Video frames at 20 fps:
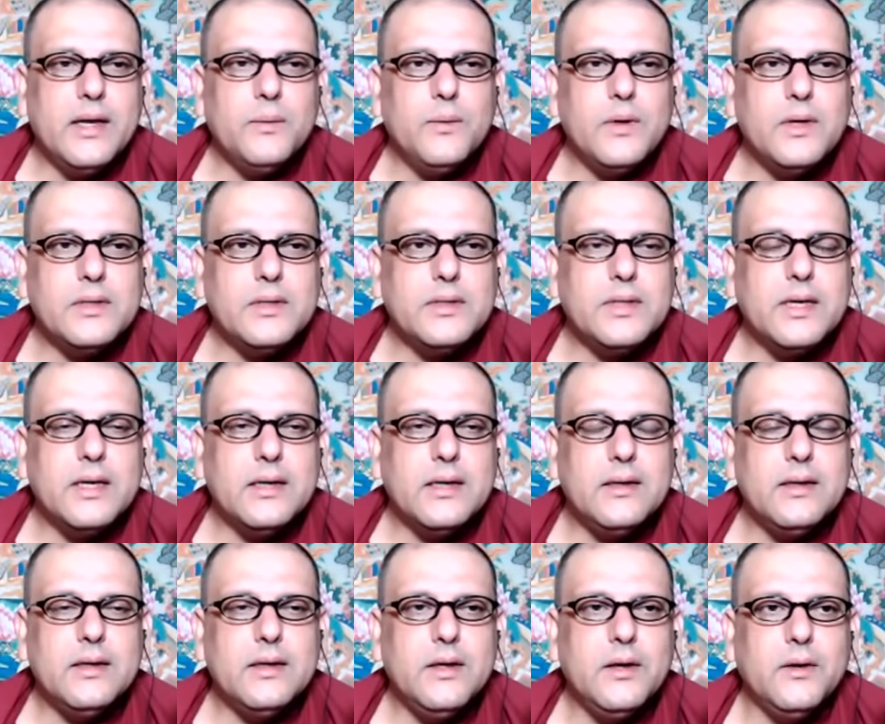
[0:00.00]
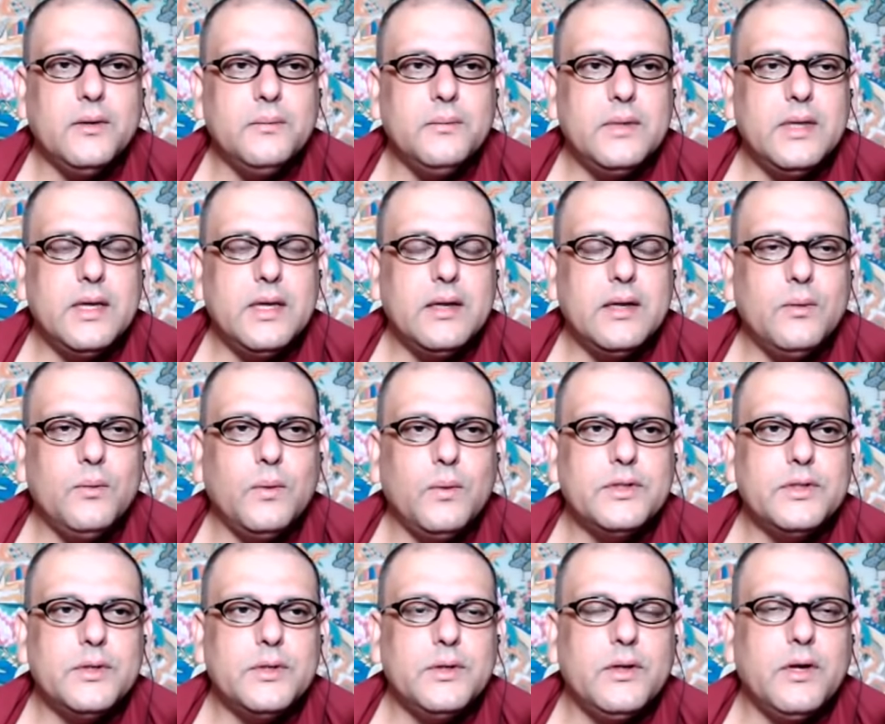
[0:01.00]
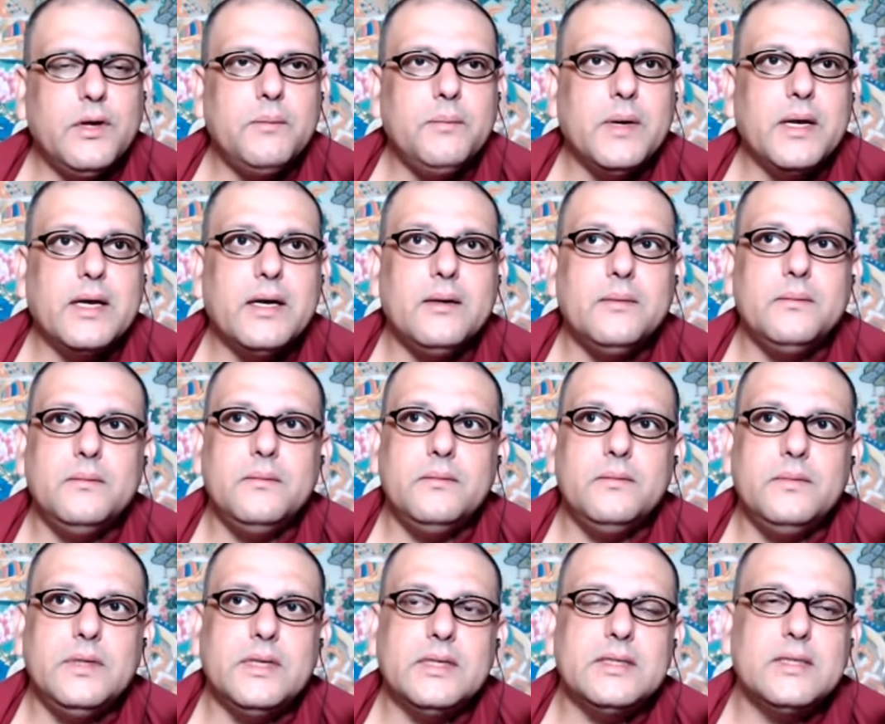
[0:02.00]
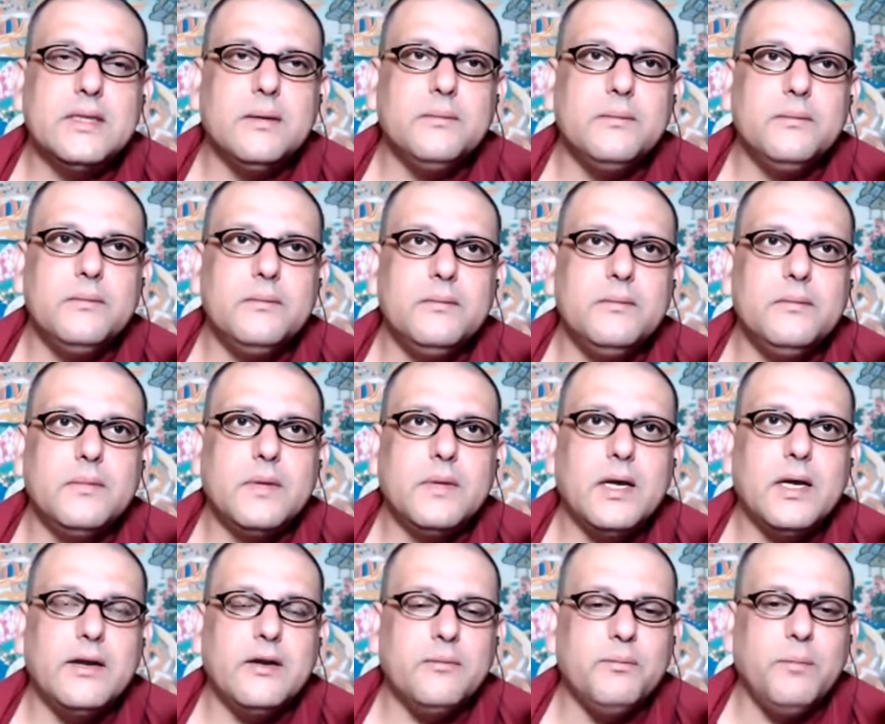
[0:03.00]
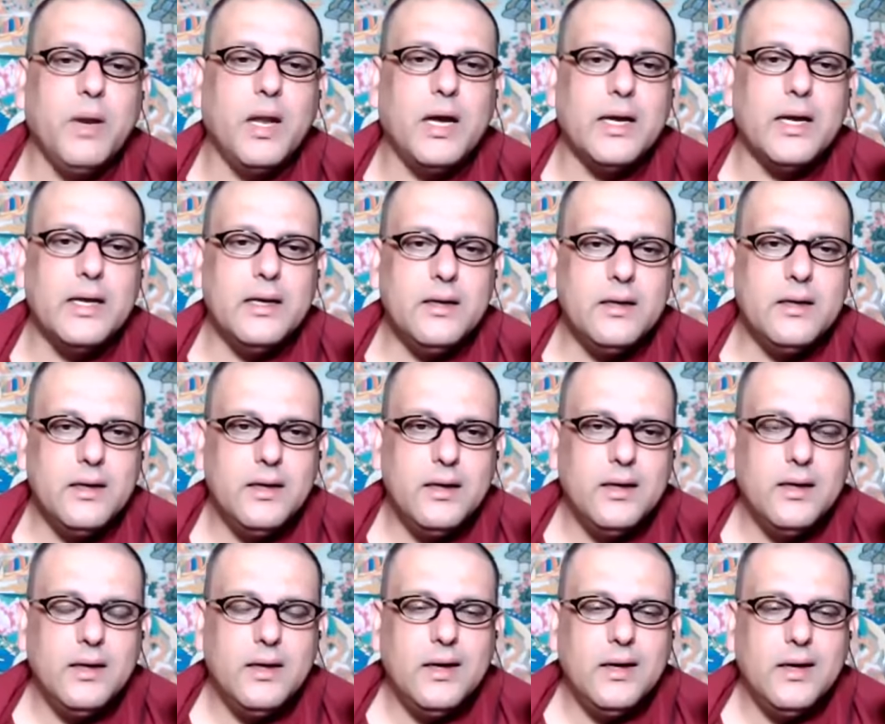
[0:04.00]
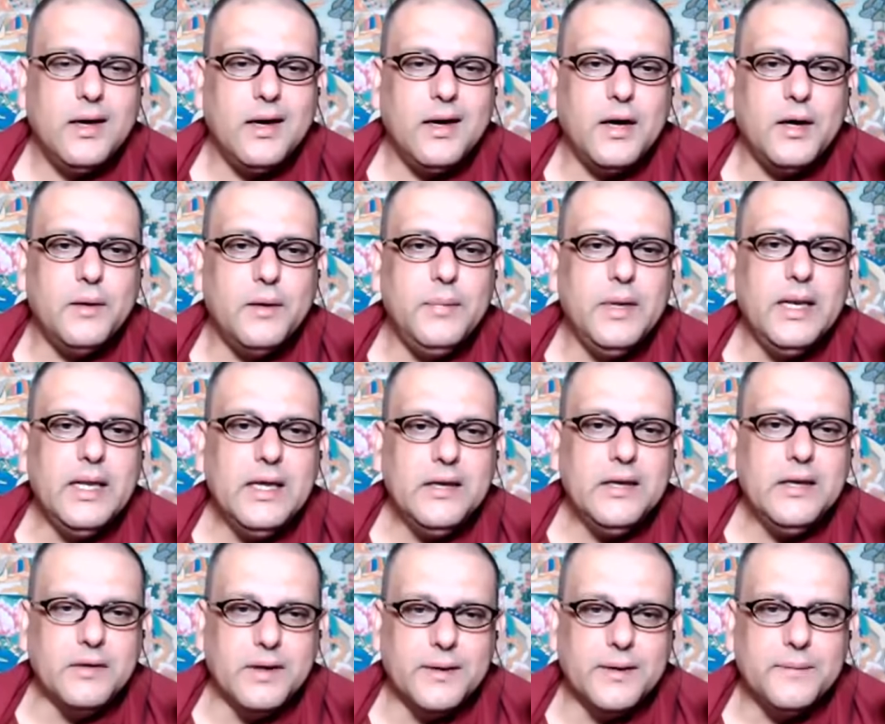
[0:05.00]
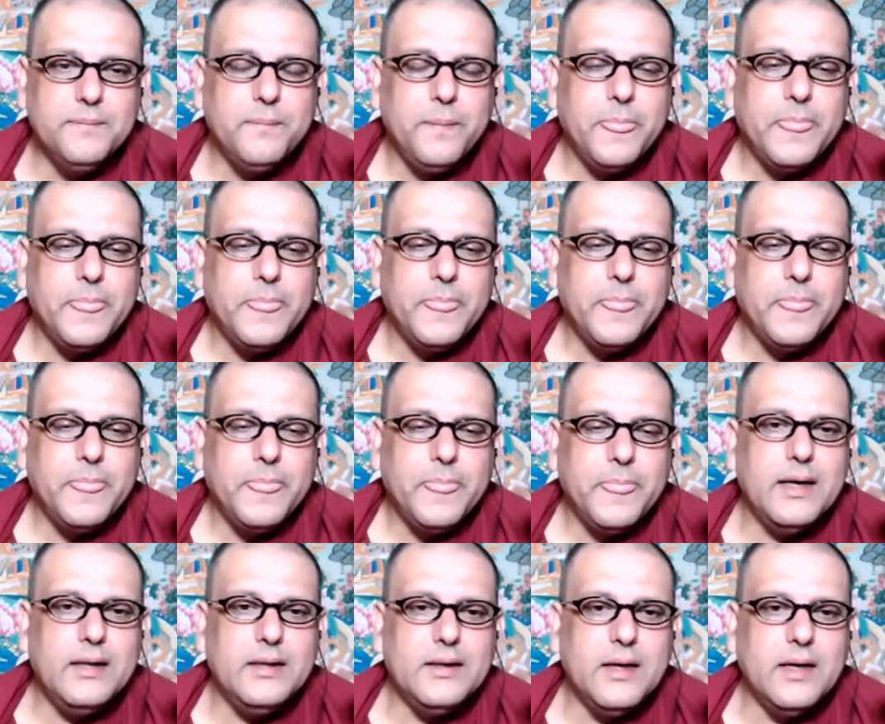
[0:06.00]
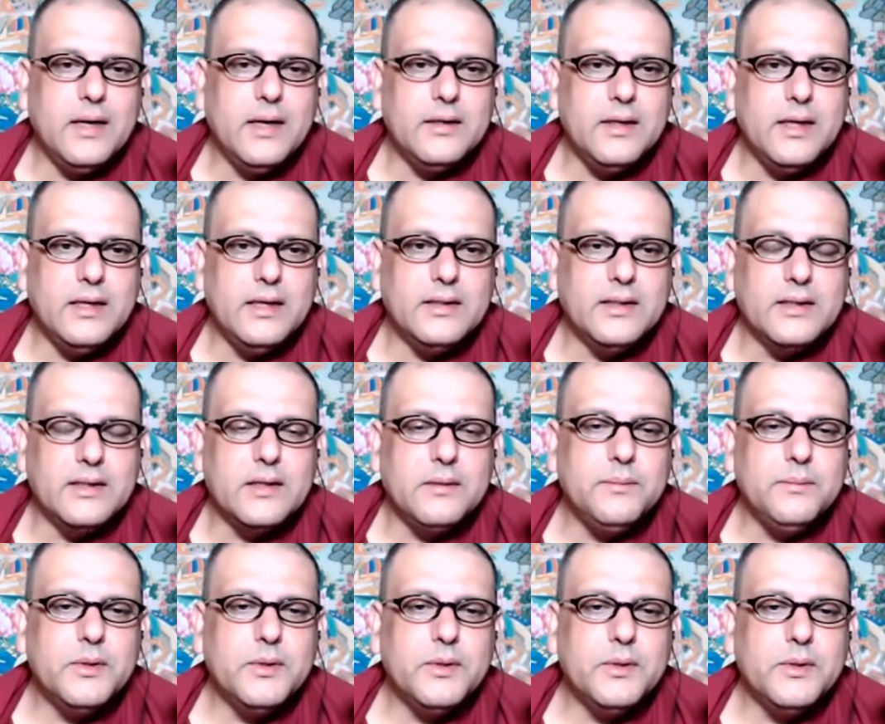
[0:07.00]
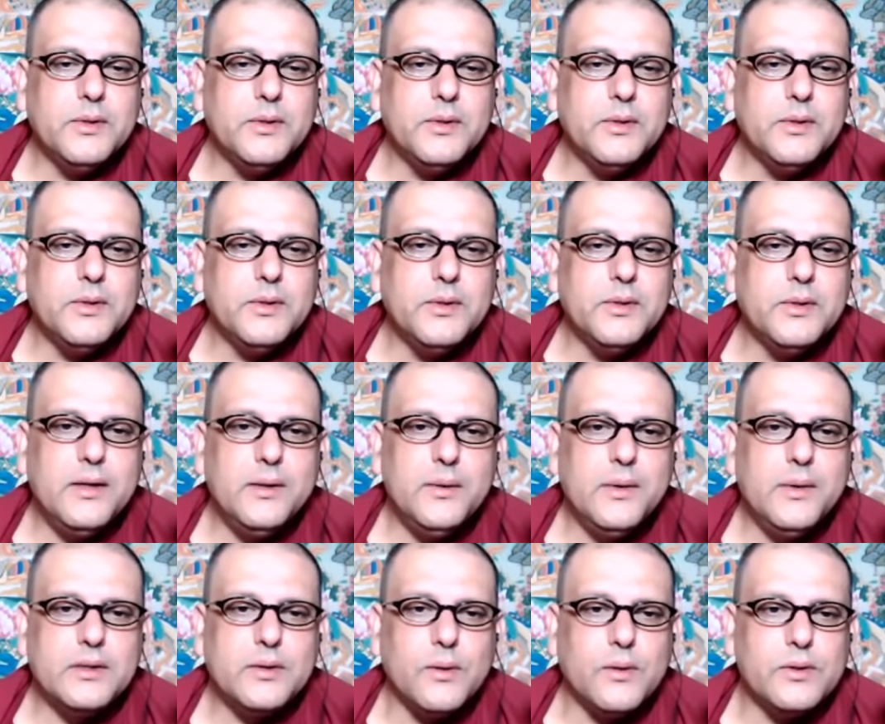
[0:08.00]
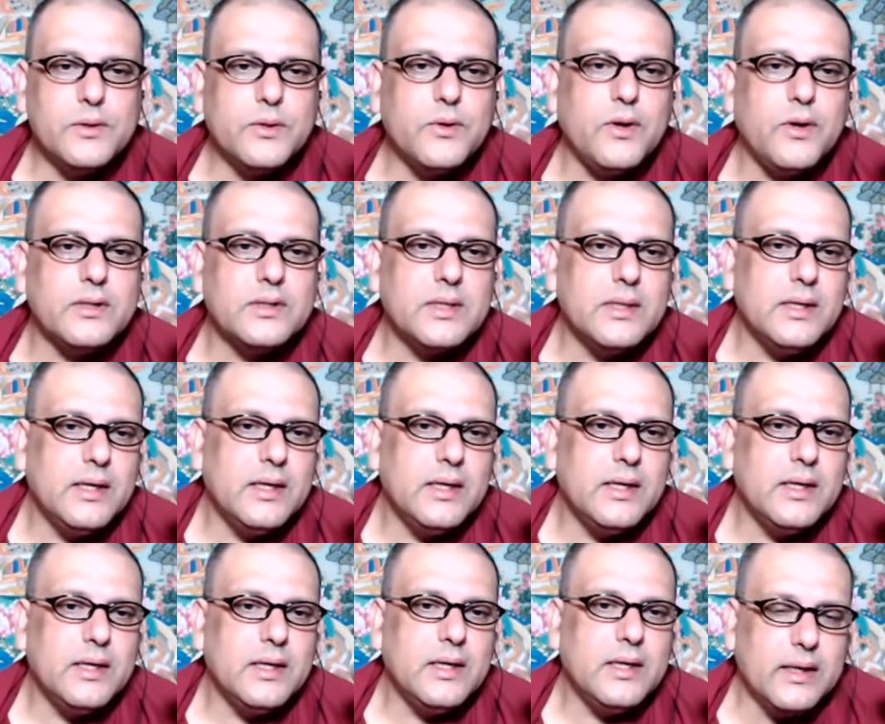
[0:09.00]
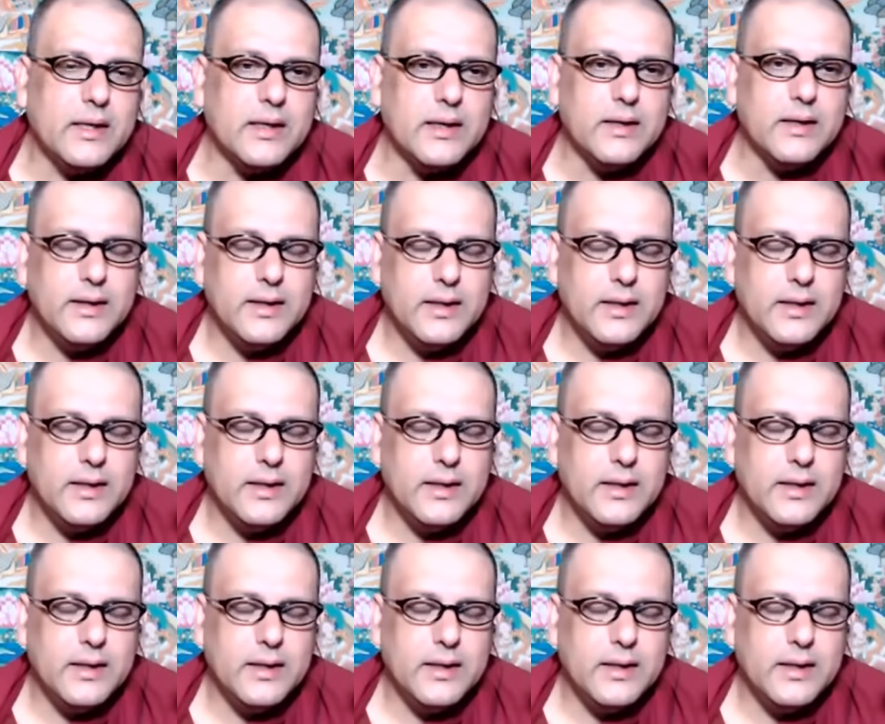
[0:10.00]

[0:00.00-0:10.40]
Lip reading: was that, you know, that one should not become just some kind of blind believer in the teachings. And Buddha is somebody who has also constantly reminded